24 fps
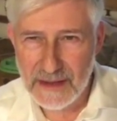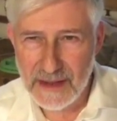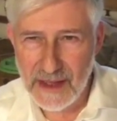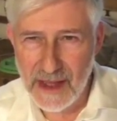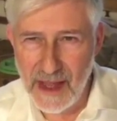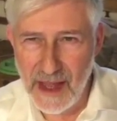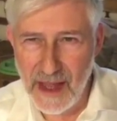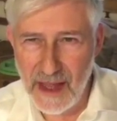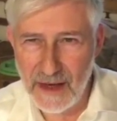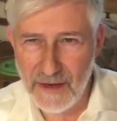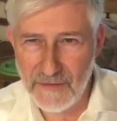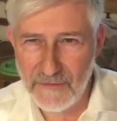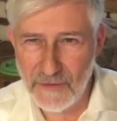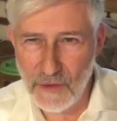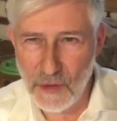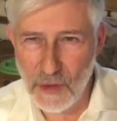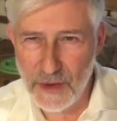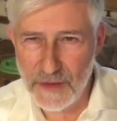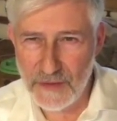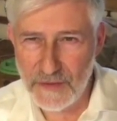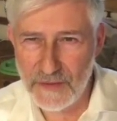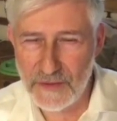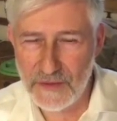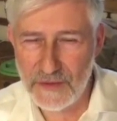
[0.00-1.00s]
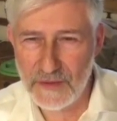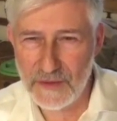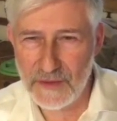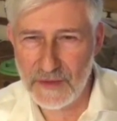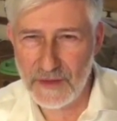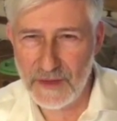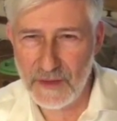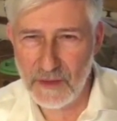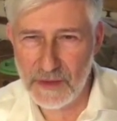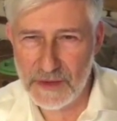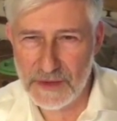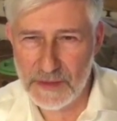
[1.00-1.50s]
And of course,
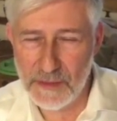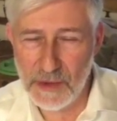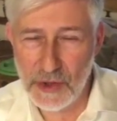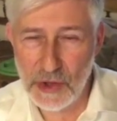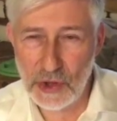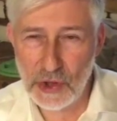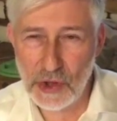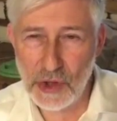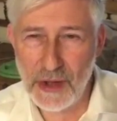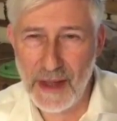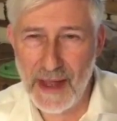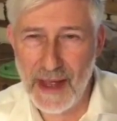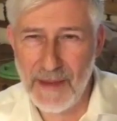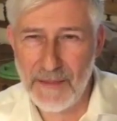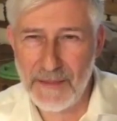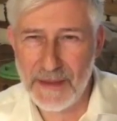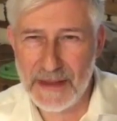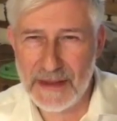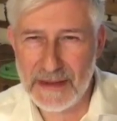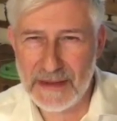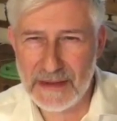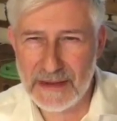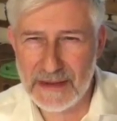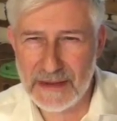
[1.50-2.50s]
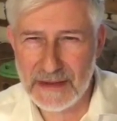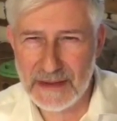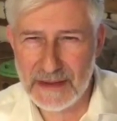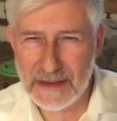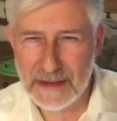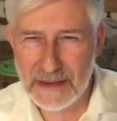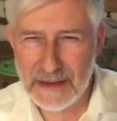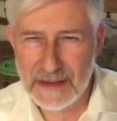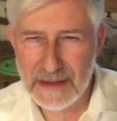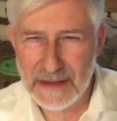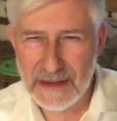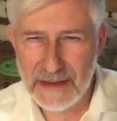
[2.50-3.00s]
there was a miracle happened.
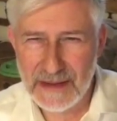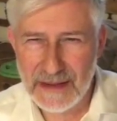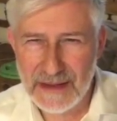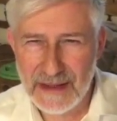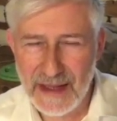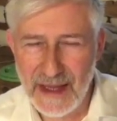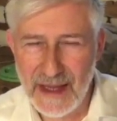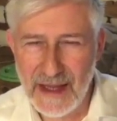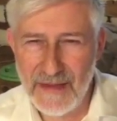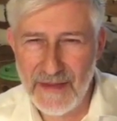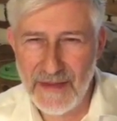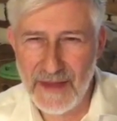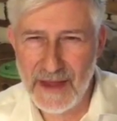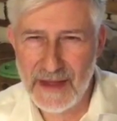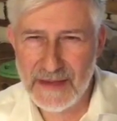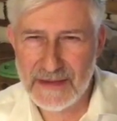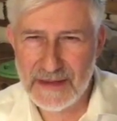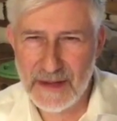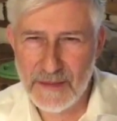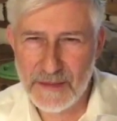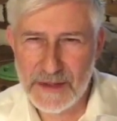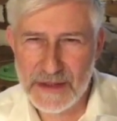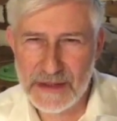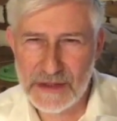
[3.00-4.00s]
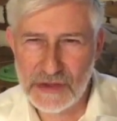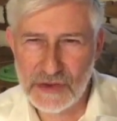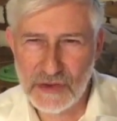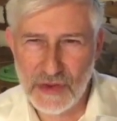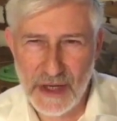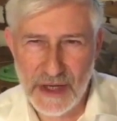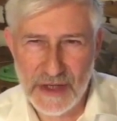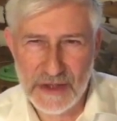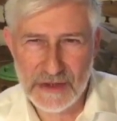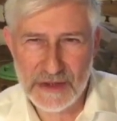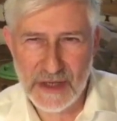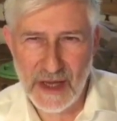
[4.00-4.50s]
And then something
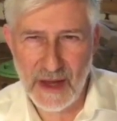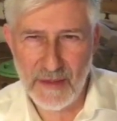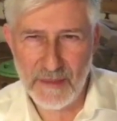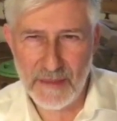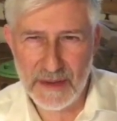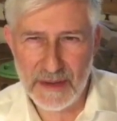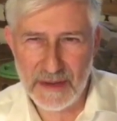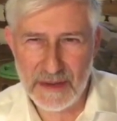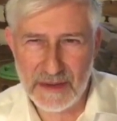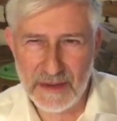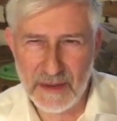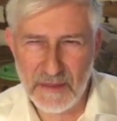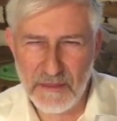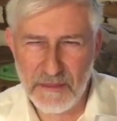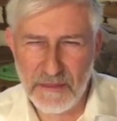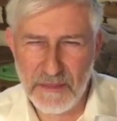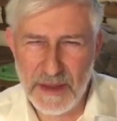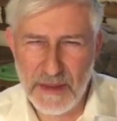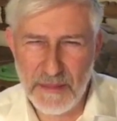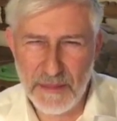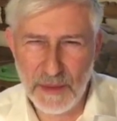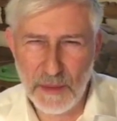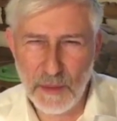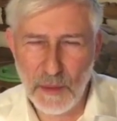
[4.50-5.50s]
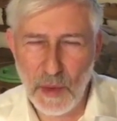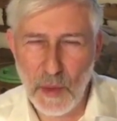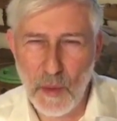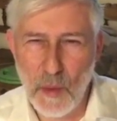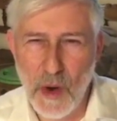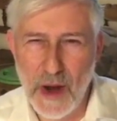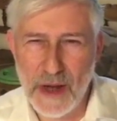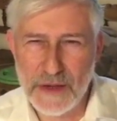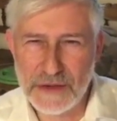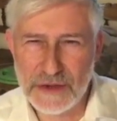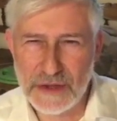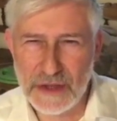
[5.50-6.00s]
strange happened. The people were
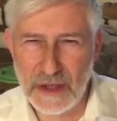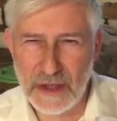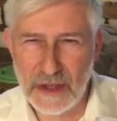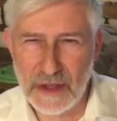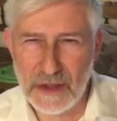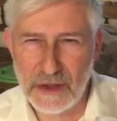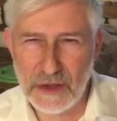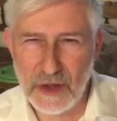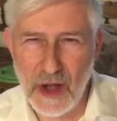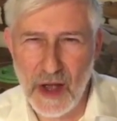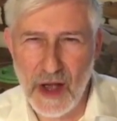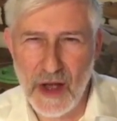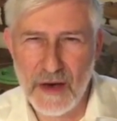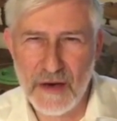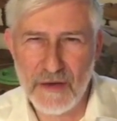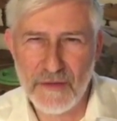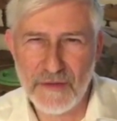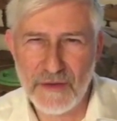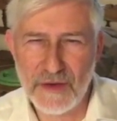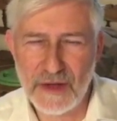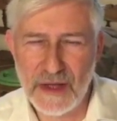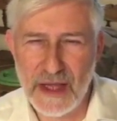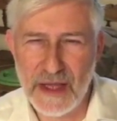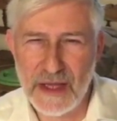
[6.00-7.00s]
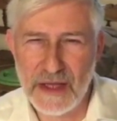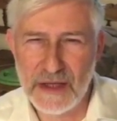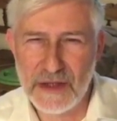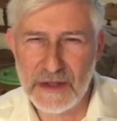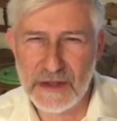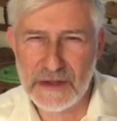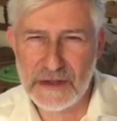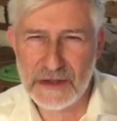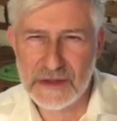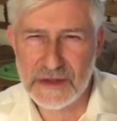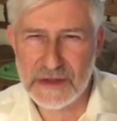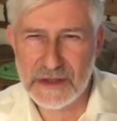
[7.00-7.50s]
watching. A lot of
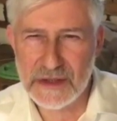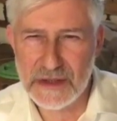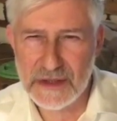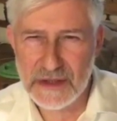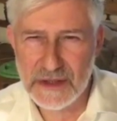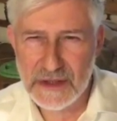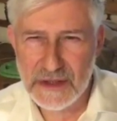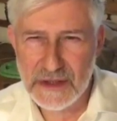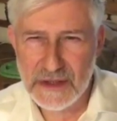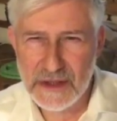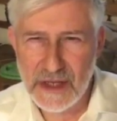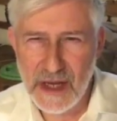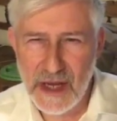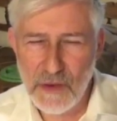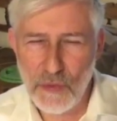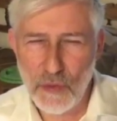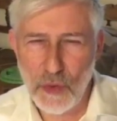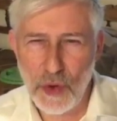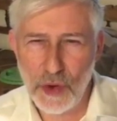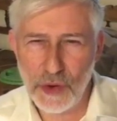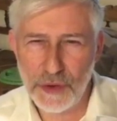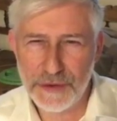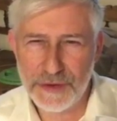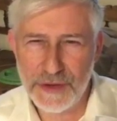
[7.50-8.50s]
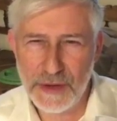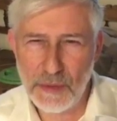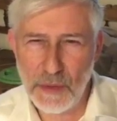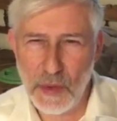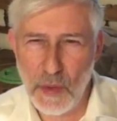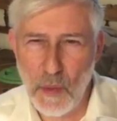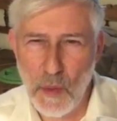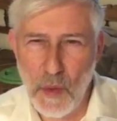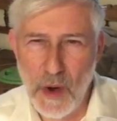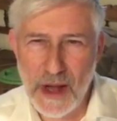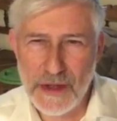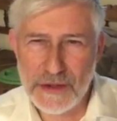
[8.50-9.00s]
kings and royalty were
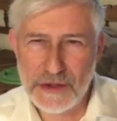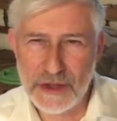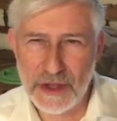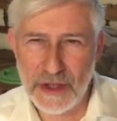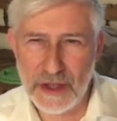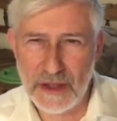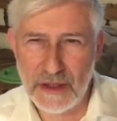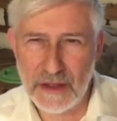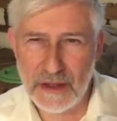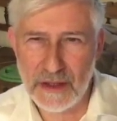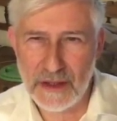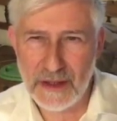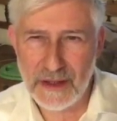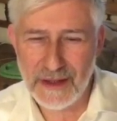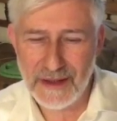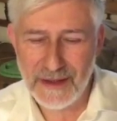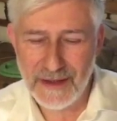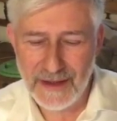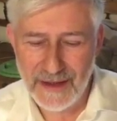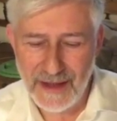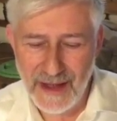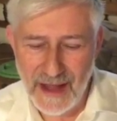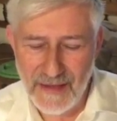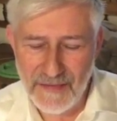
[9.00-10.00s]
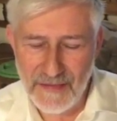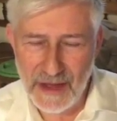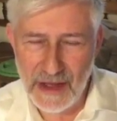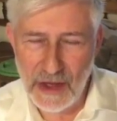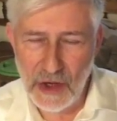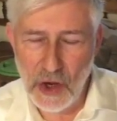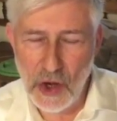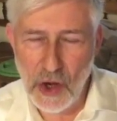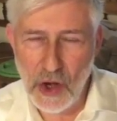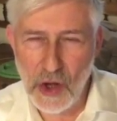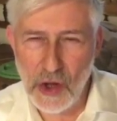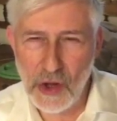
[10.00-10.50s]
watching. And they
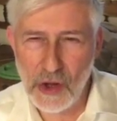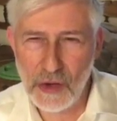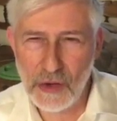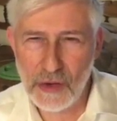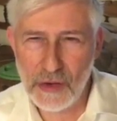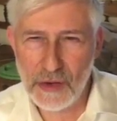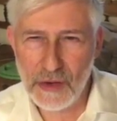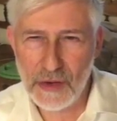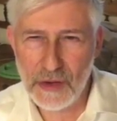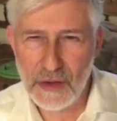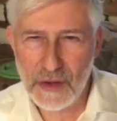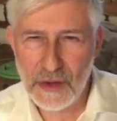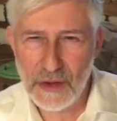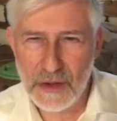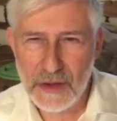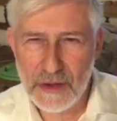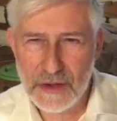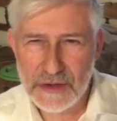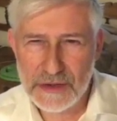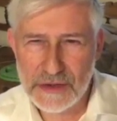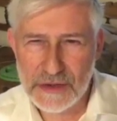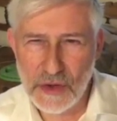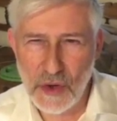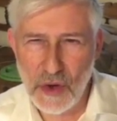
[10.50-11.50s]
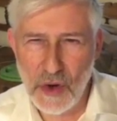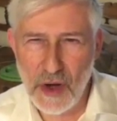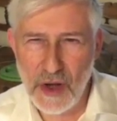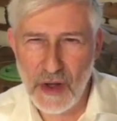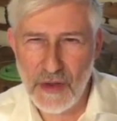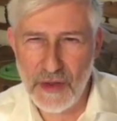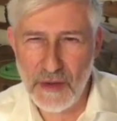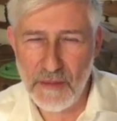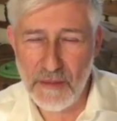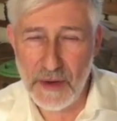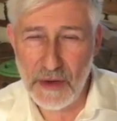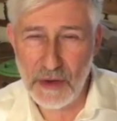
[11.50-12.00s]
all saw
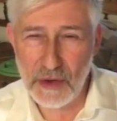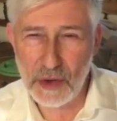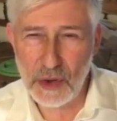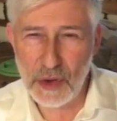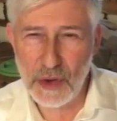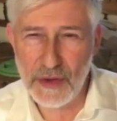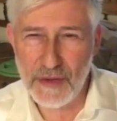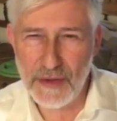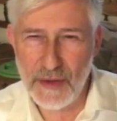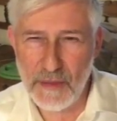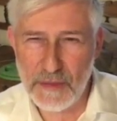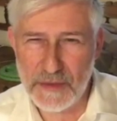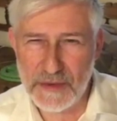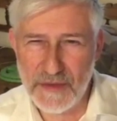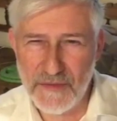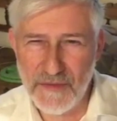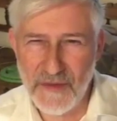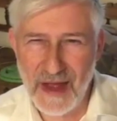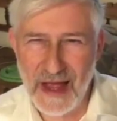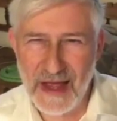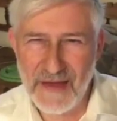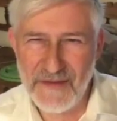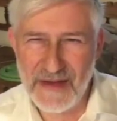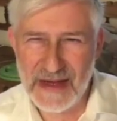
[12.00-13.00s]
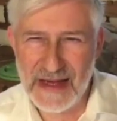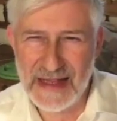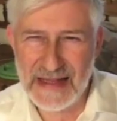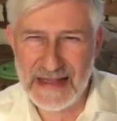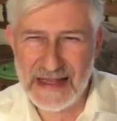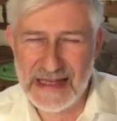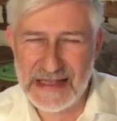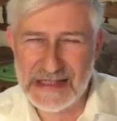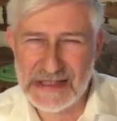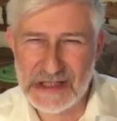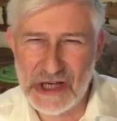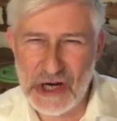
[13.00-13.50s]
the miracle of them surviving, and
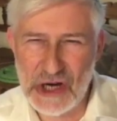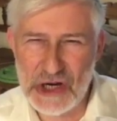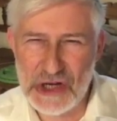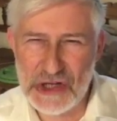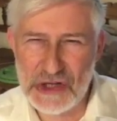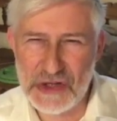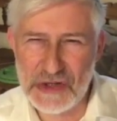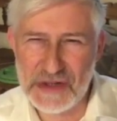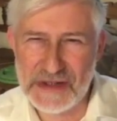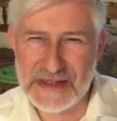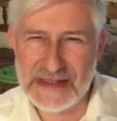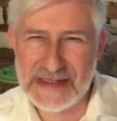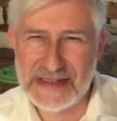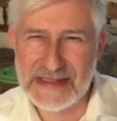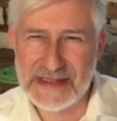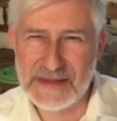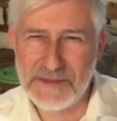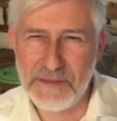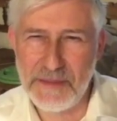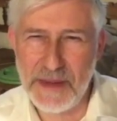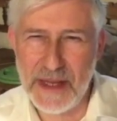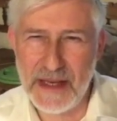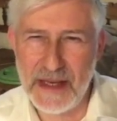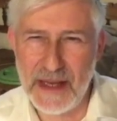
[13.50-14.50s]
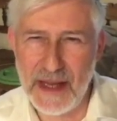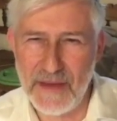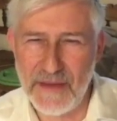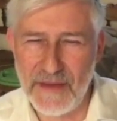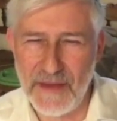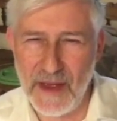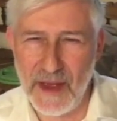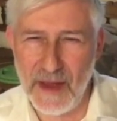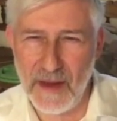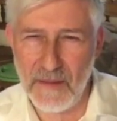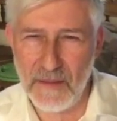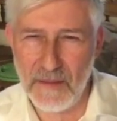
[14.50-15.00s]
they started to spit at
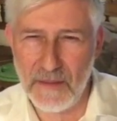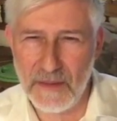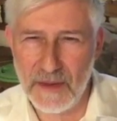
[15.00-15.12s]
them